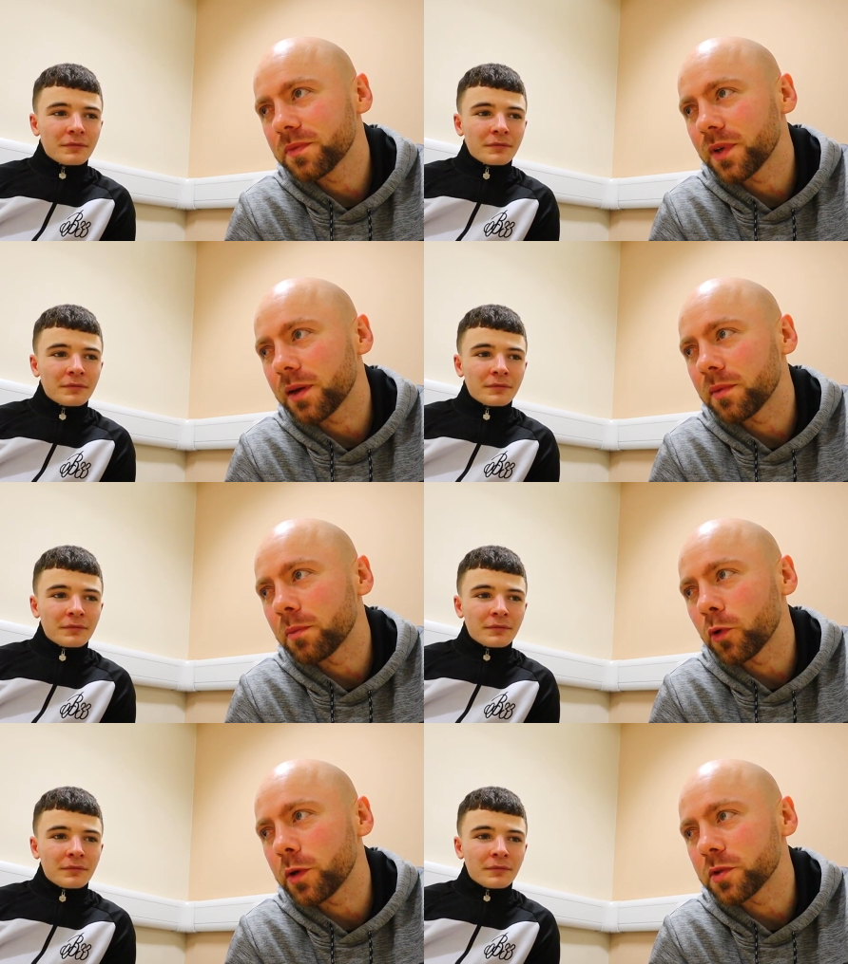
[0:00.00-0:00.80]
Speaker 1: Um, the
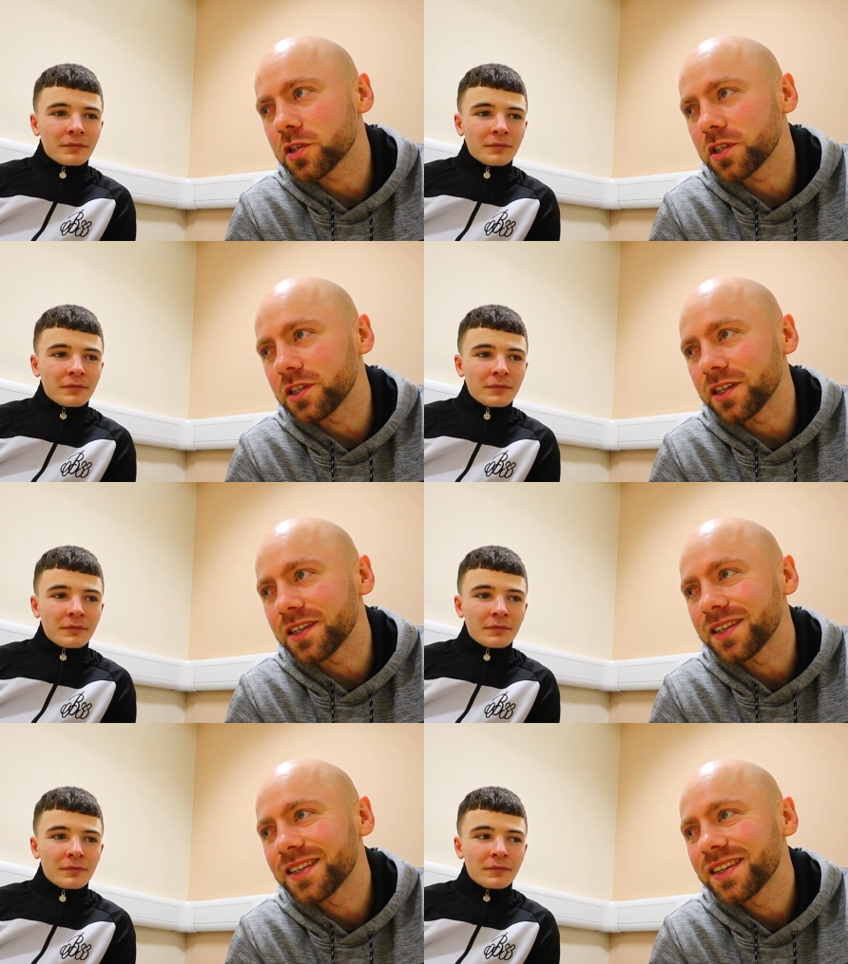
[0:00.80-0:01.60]
boy was
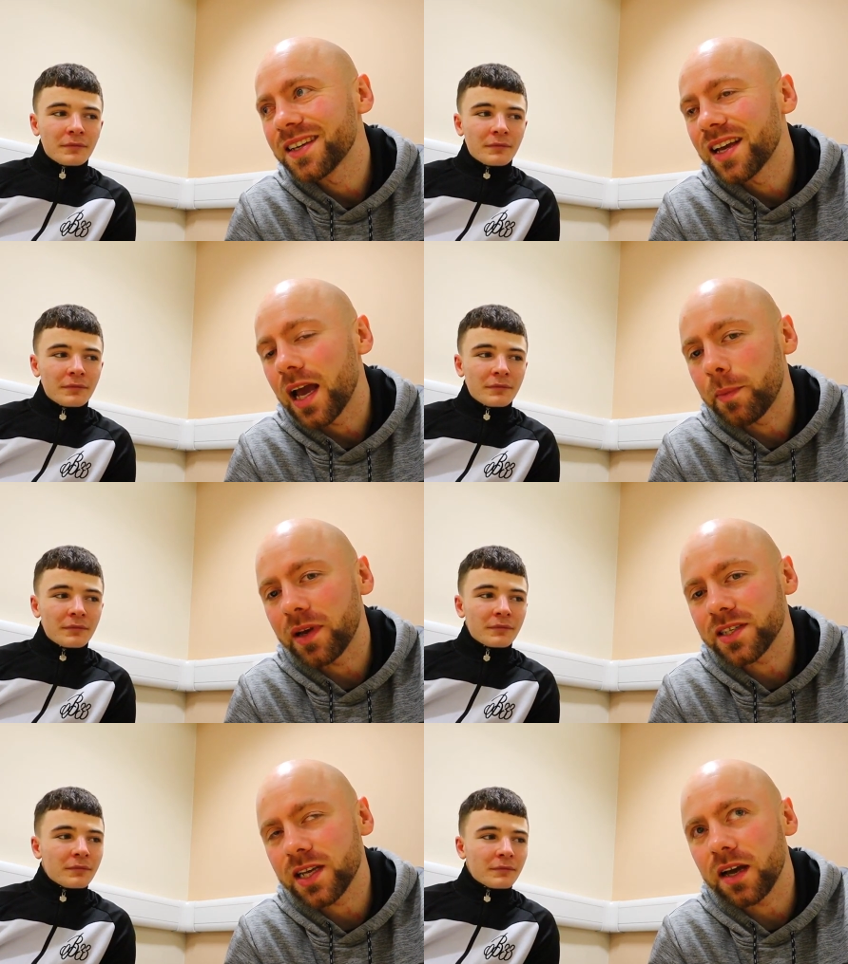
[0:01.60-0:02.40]
clearly a
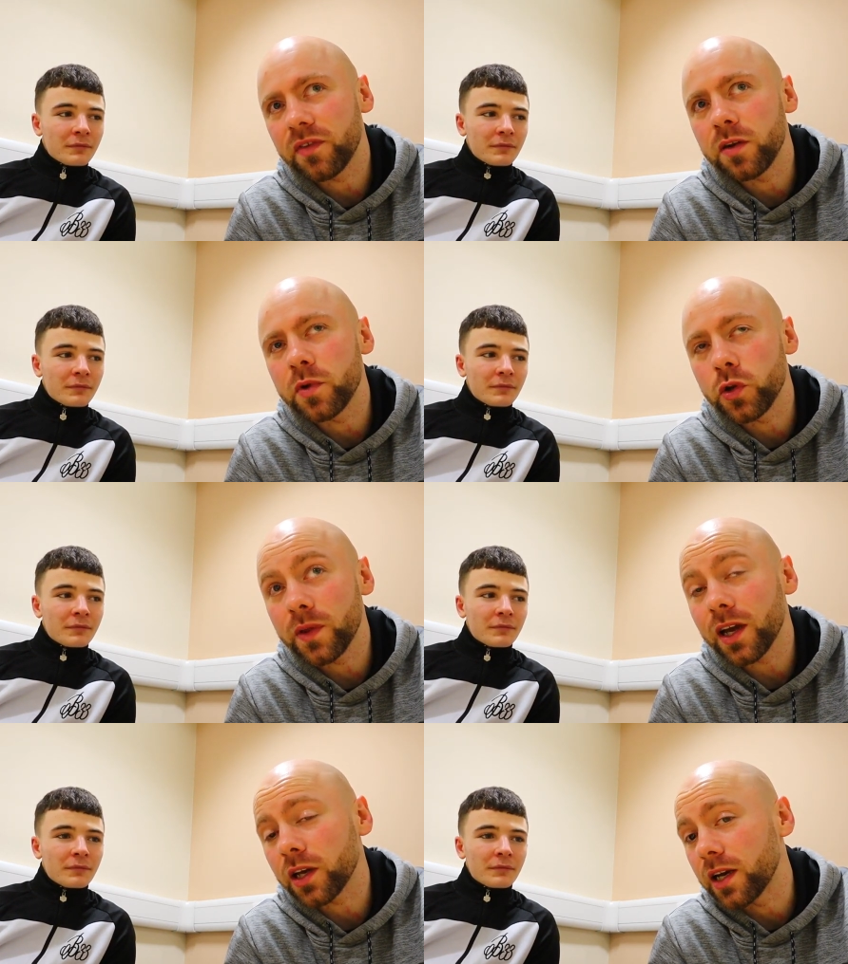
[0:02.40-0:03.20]
bit savvy, and we knew
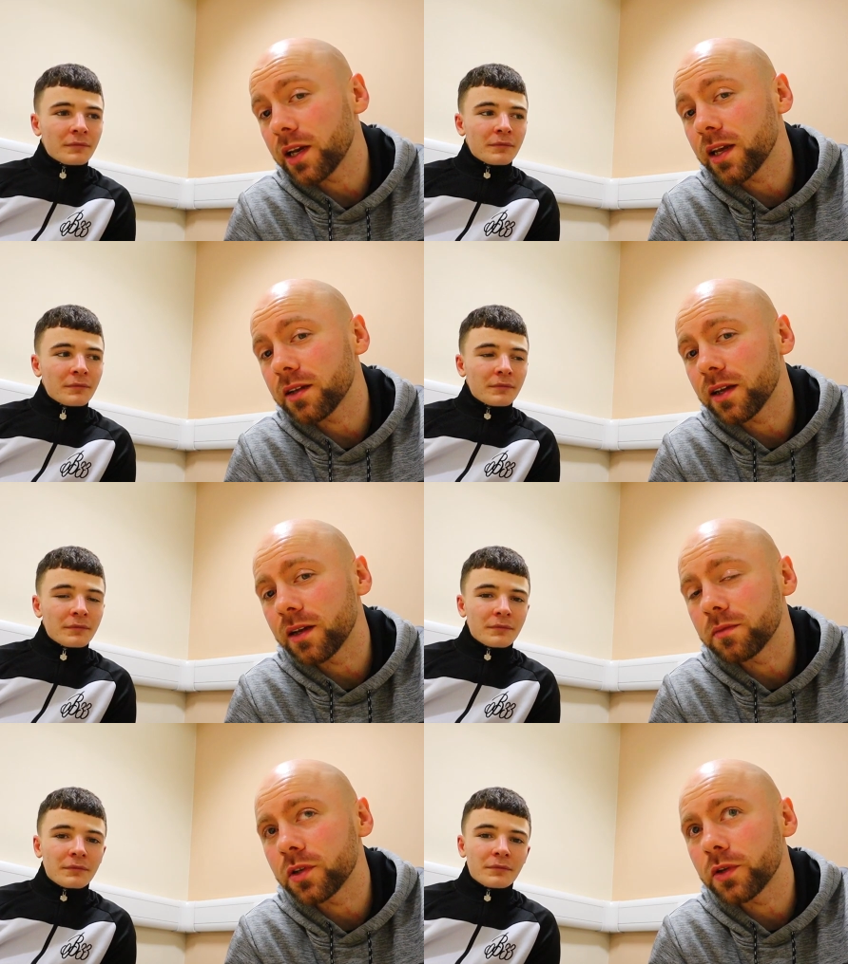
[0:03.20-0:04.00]
that getting into it.
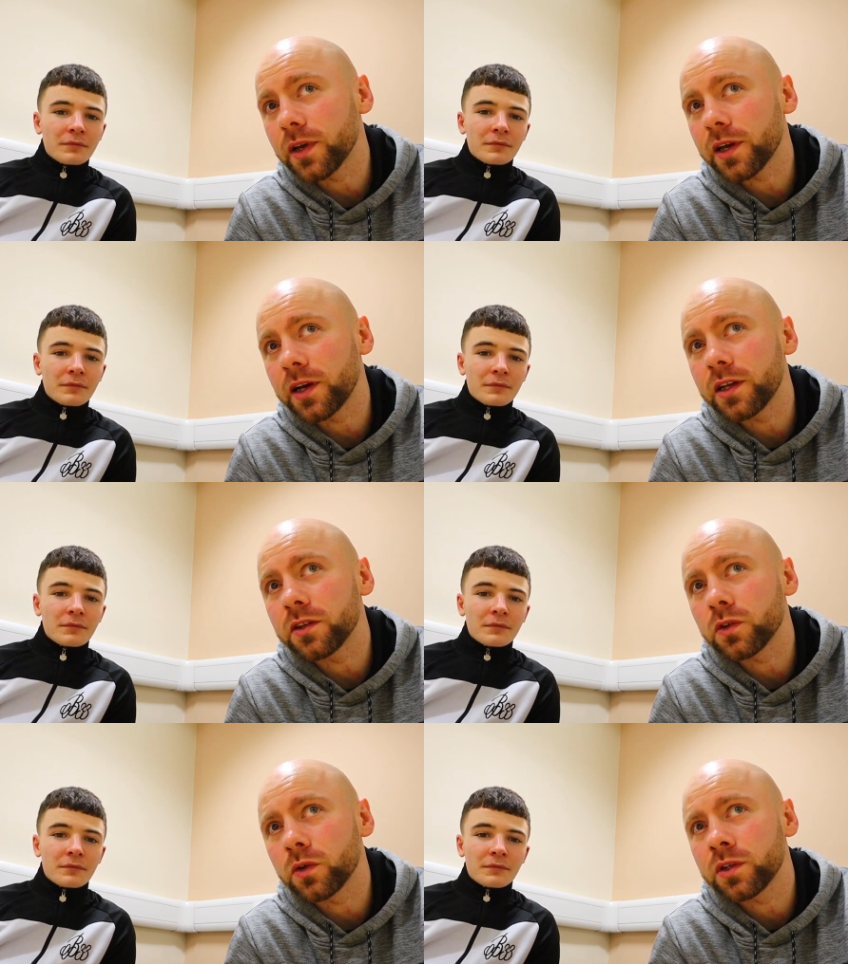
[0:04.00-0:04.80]
Um, we knew that getting into
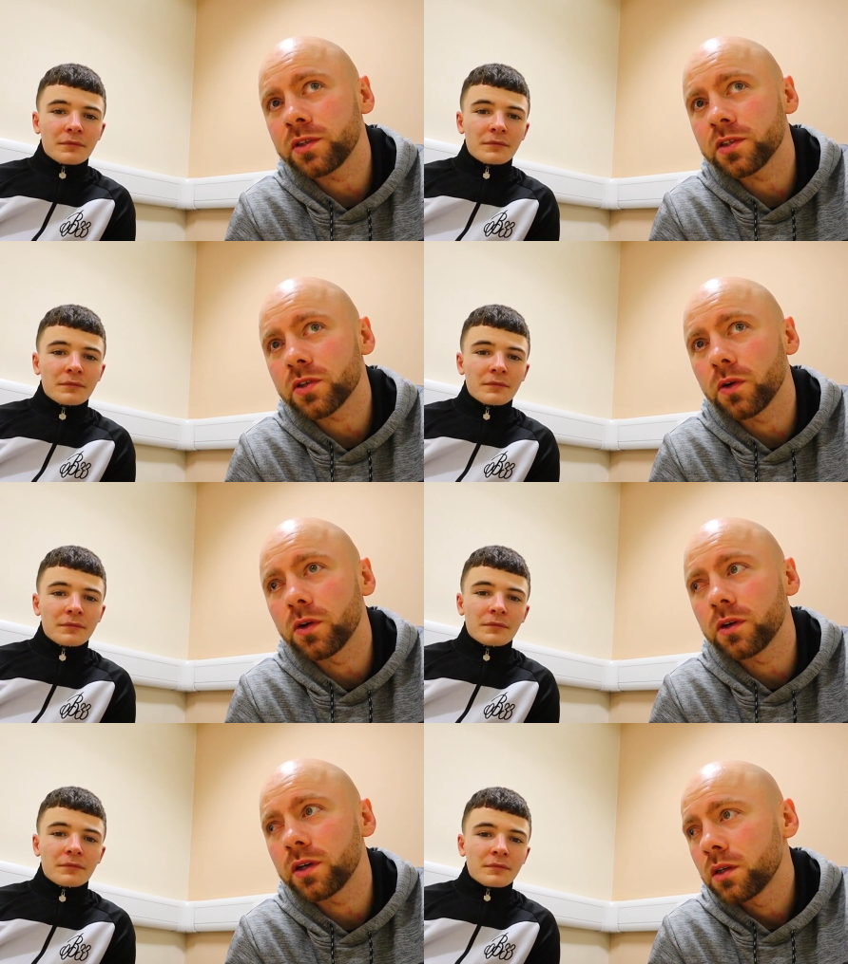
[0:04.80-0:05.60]
it talking to
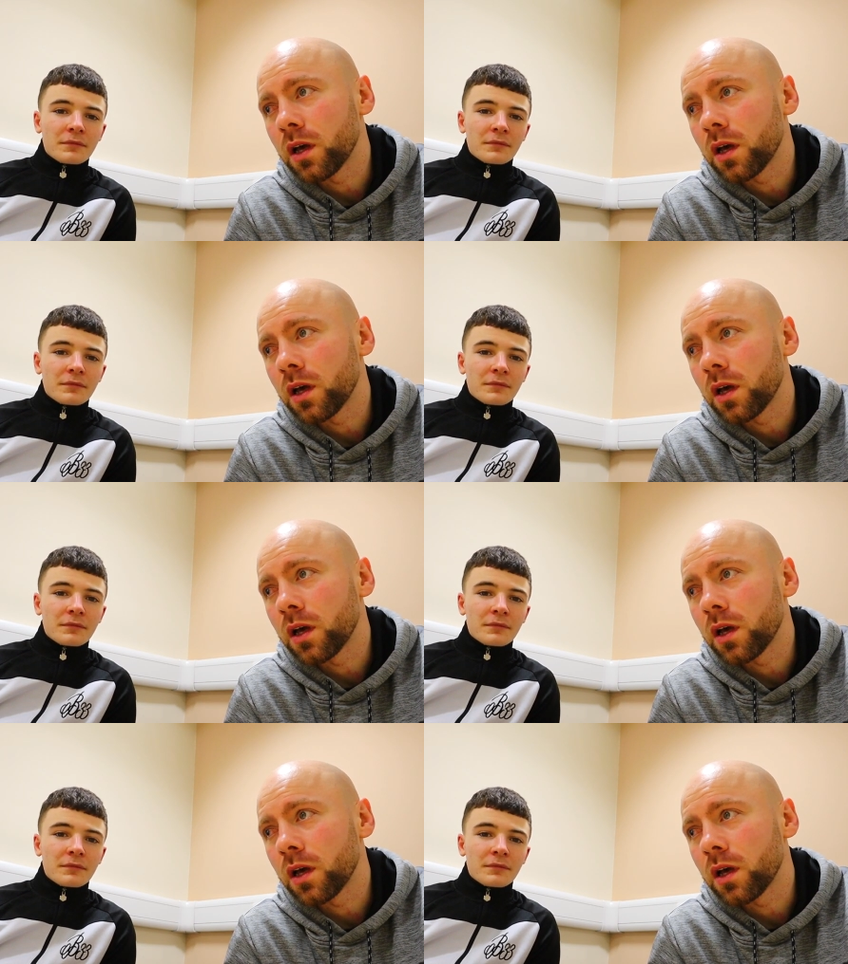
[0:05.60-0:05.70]
Scott.